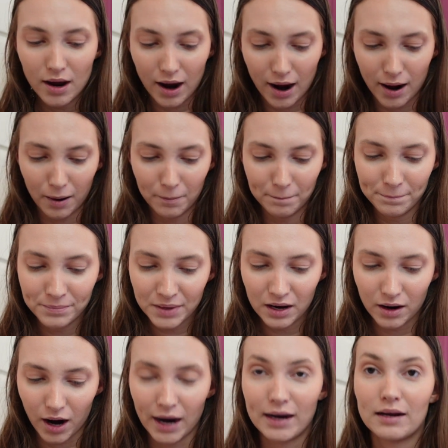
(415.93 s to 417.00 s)

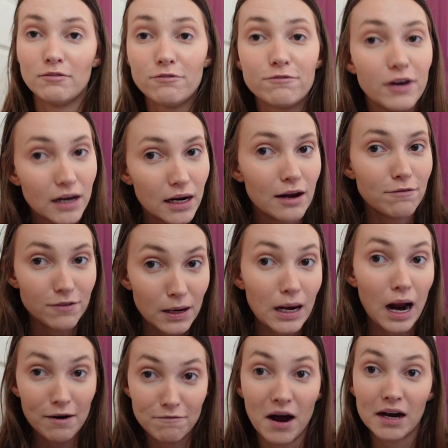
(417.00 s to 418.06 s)
I can fit it,
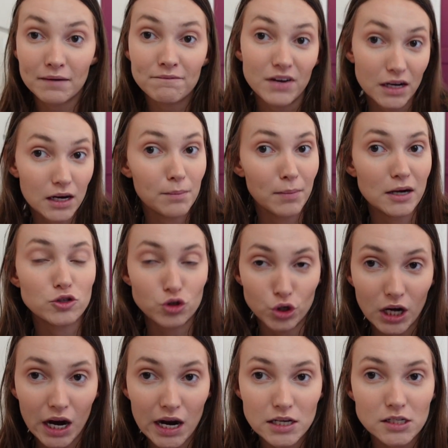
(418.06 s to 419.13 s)
if I can fit it in my
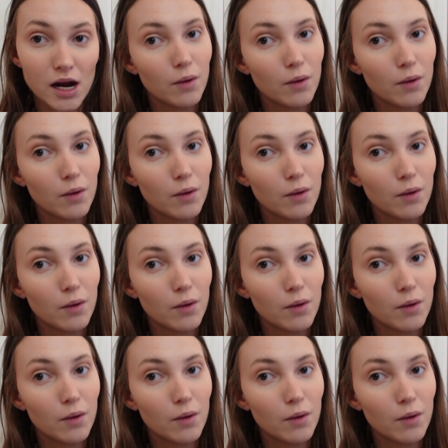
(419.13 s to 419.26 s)
suitcase,